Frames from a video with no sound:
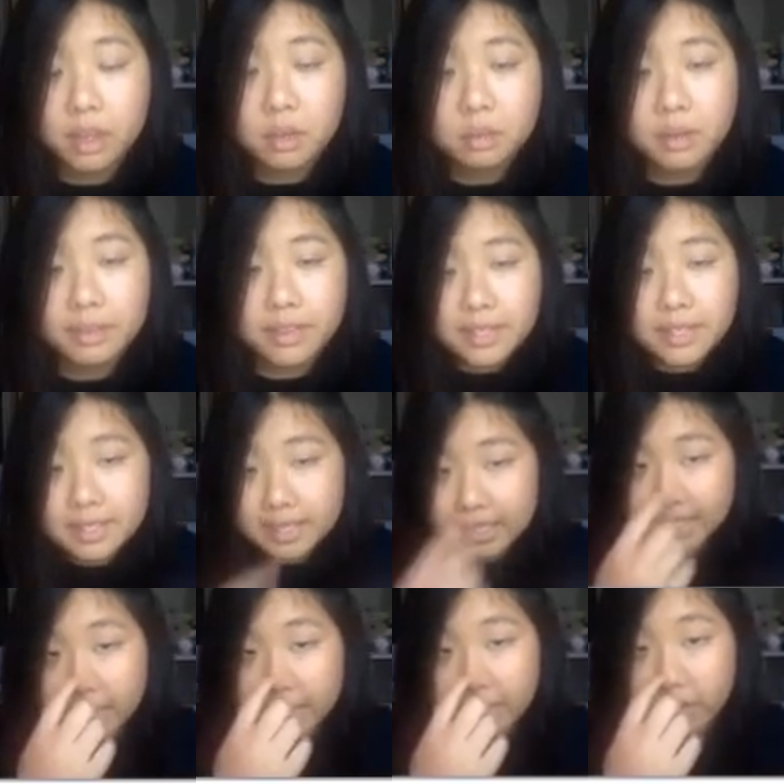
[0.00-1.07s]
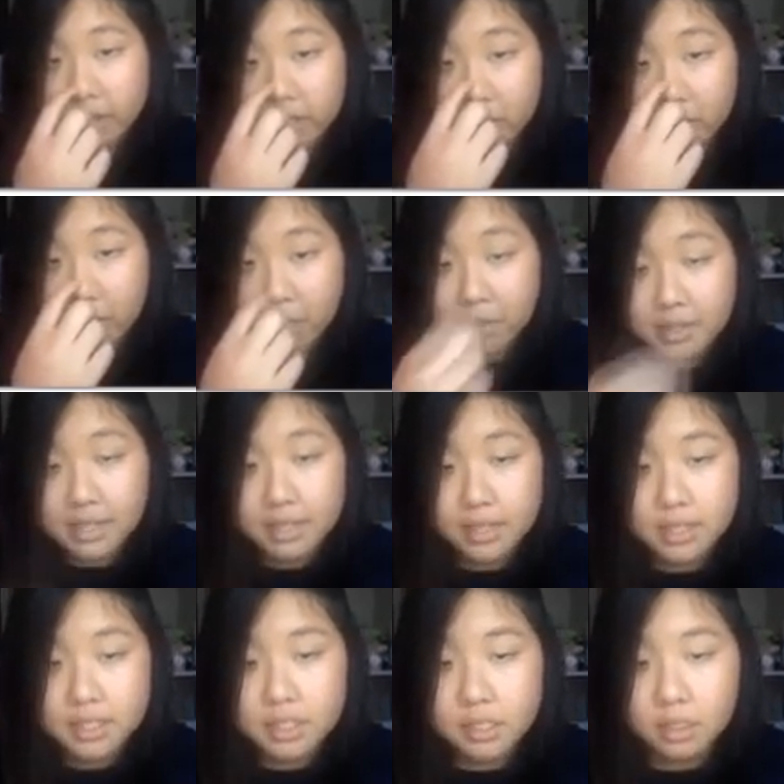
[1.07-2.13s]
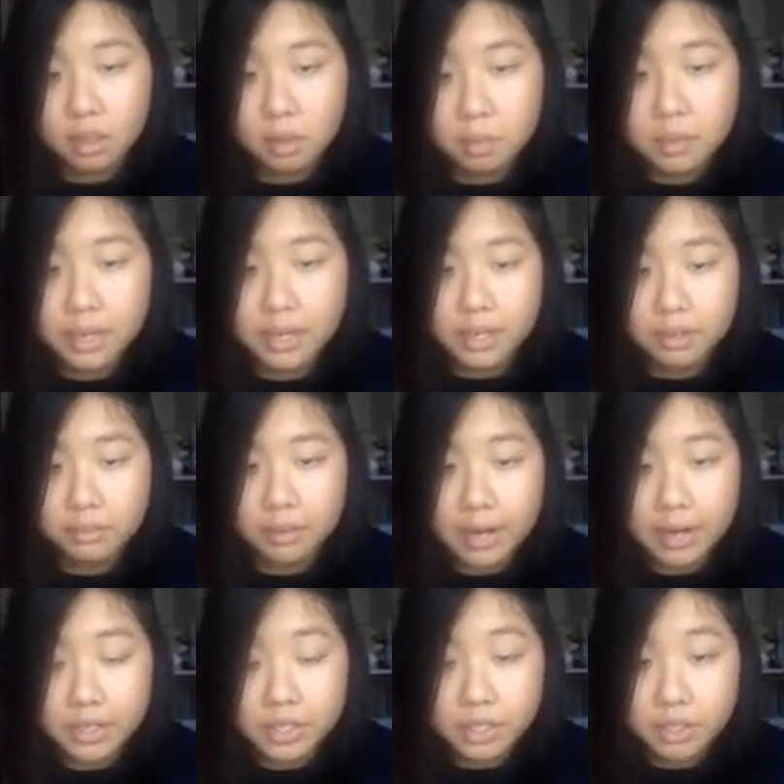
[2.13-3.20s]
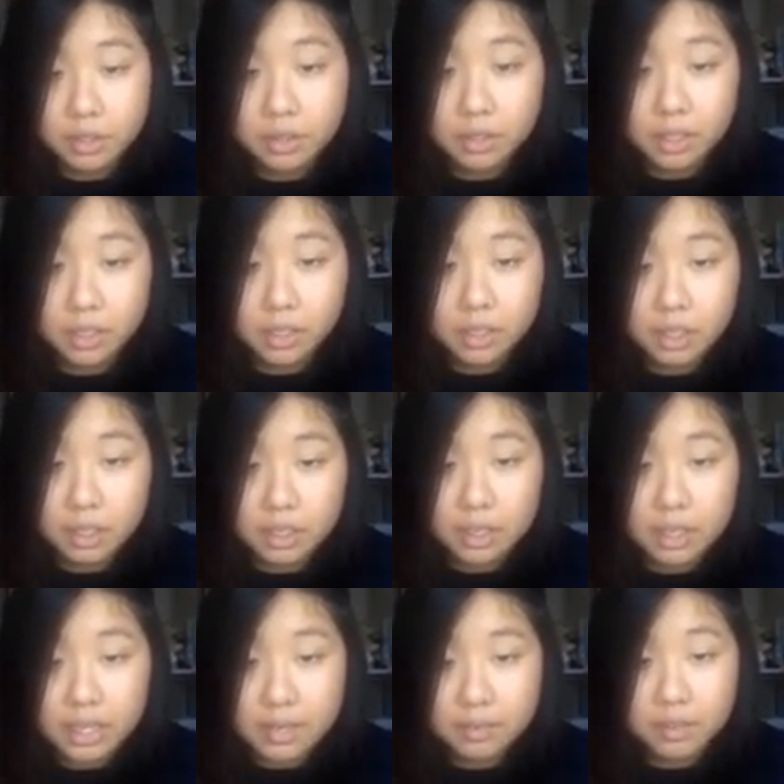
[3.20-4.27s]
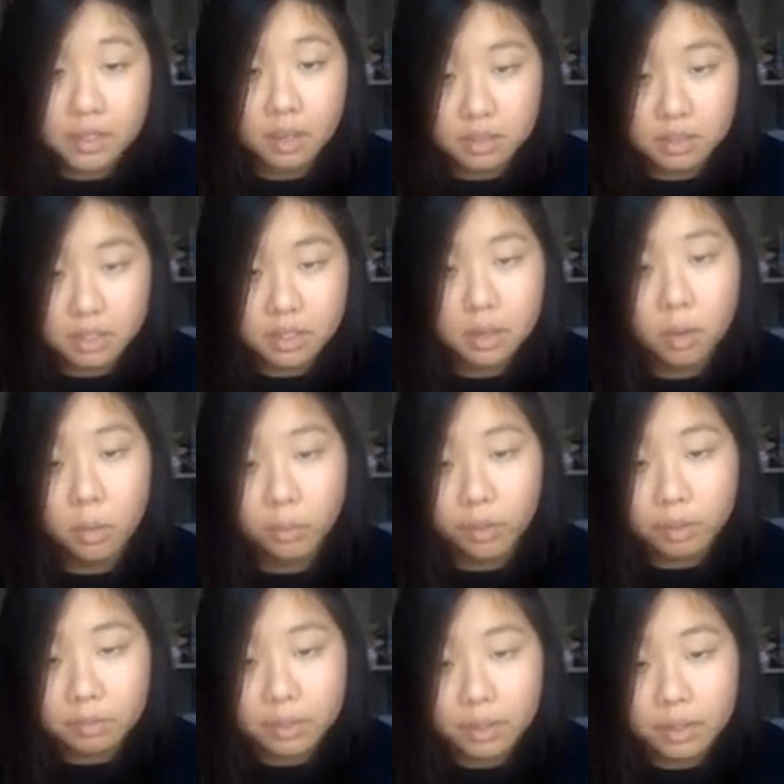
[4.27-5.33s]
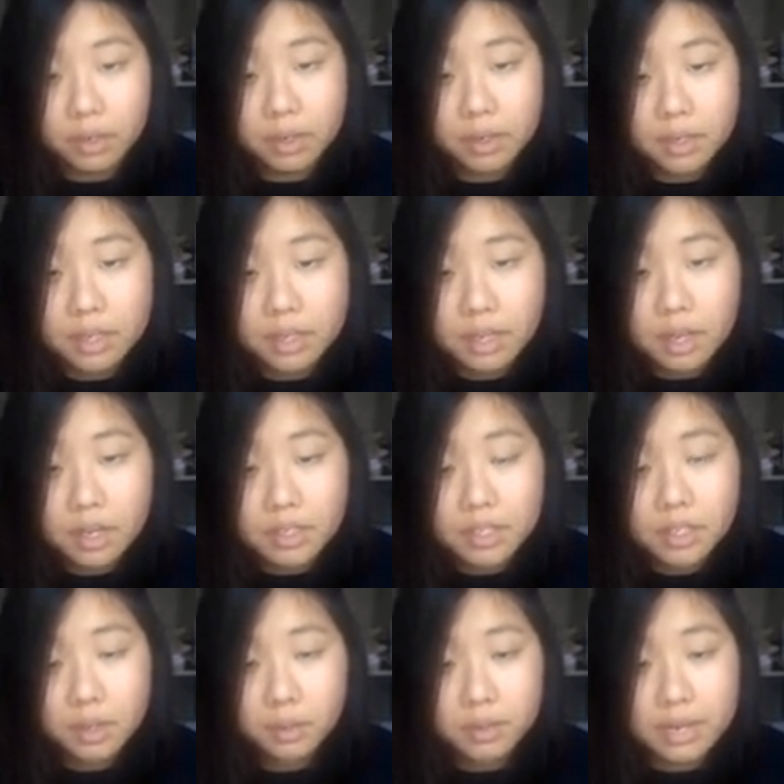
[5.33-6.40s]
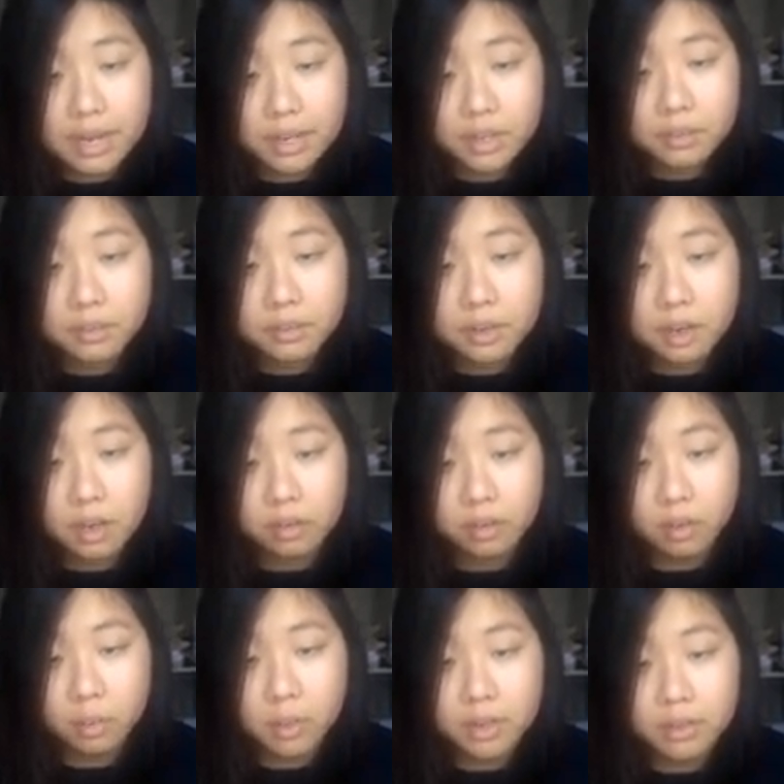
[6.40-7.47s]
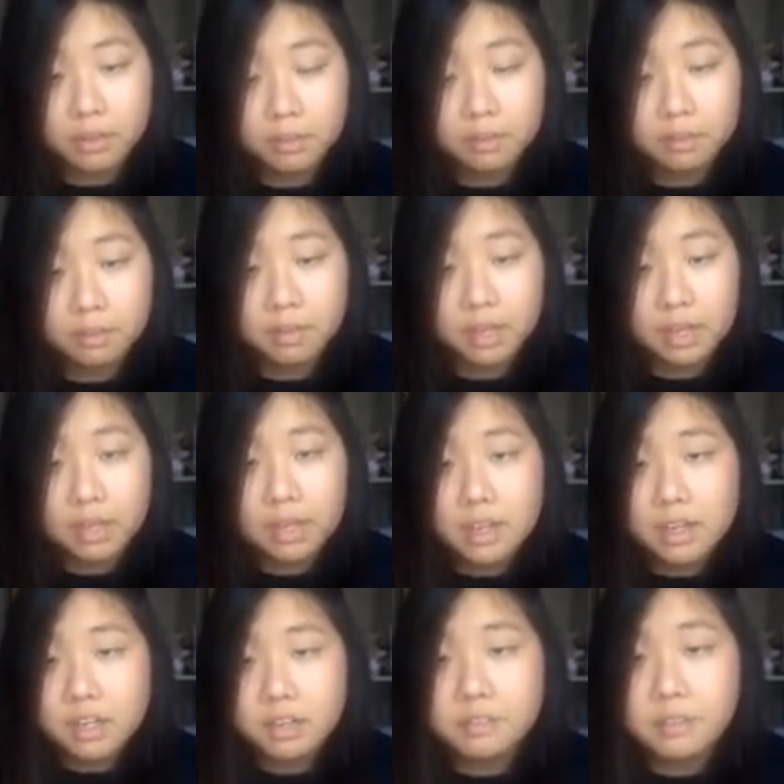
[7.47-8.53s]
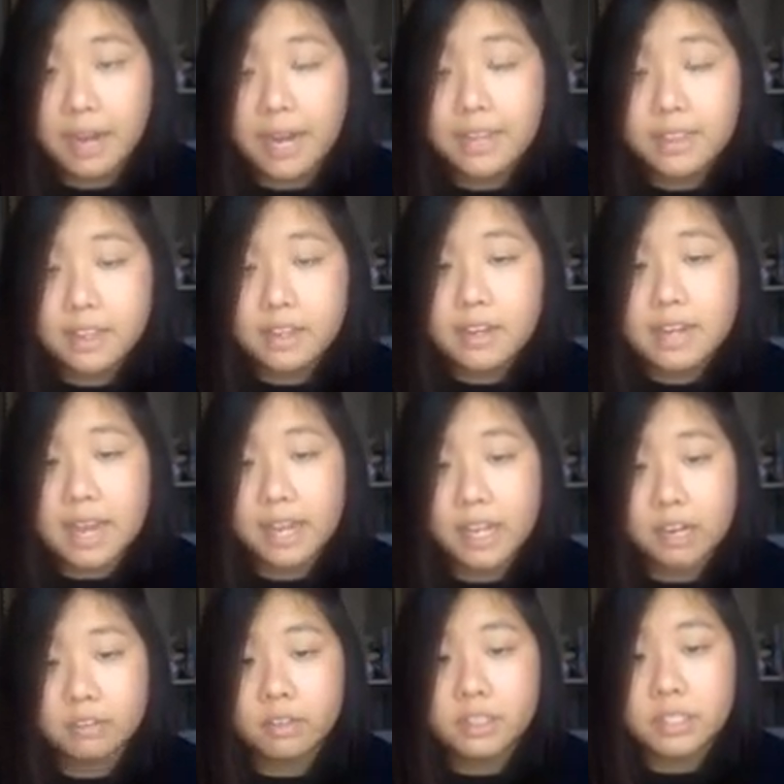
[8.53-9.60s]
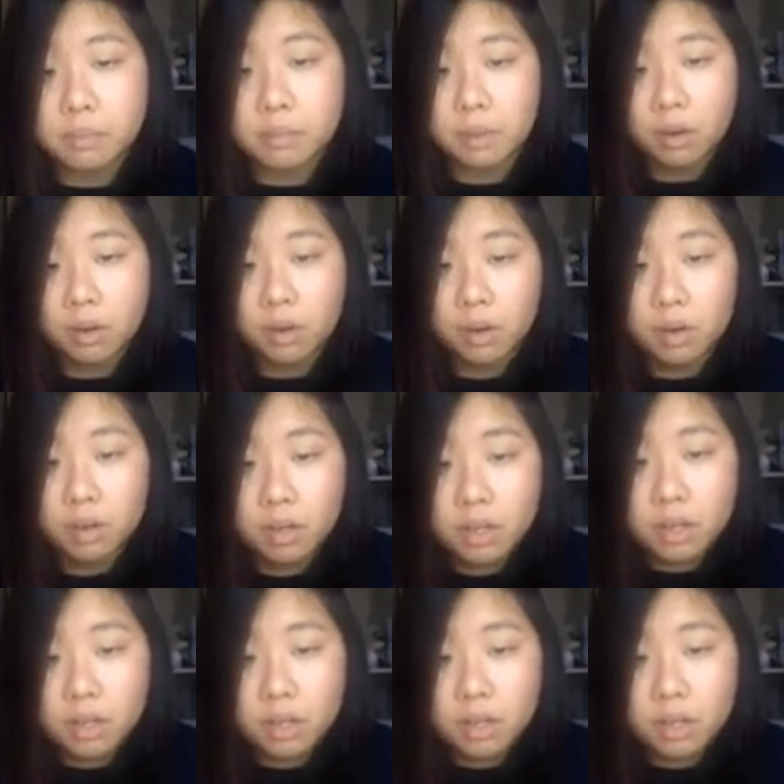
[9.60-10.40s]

Well, I think it's easier to represent the slope in a fraction, even though it's a whole number. So negative 3 over 1. To find the negative reciprocal,